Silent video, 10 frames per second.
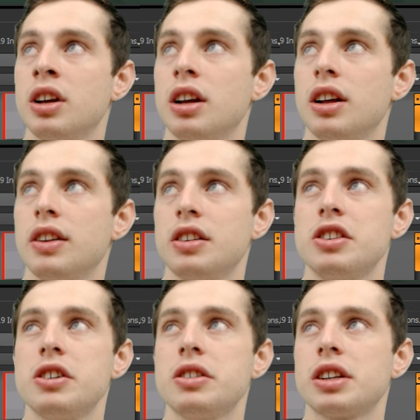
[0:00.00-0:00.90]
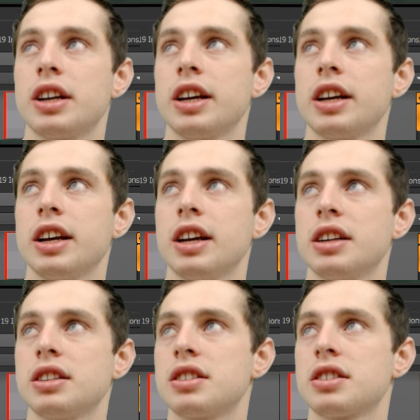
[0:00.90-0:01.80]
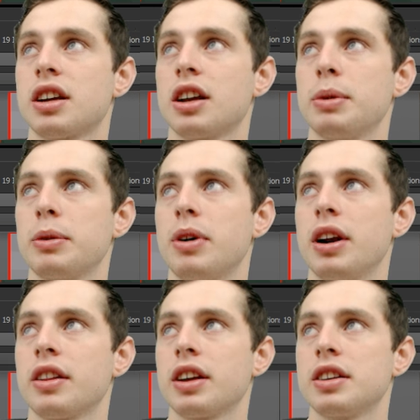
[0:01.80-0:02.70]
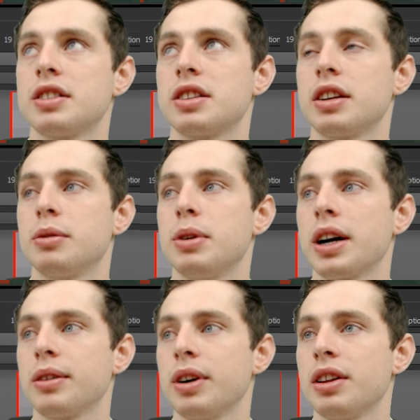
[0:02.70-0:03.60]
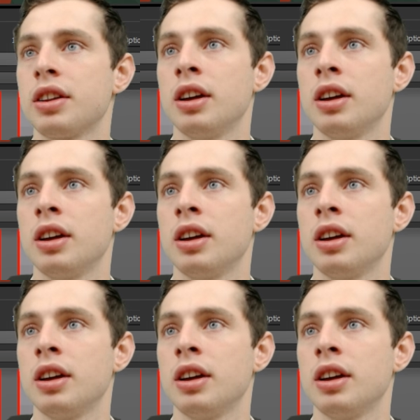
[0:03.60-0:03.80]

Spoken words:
and usually it's going to be one of these that you're working with.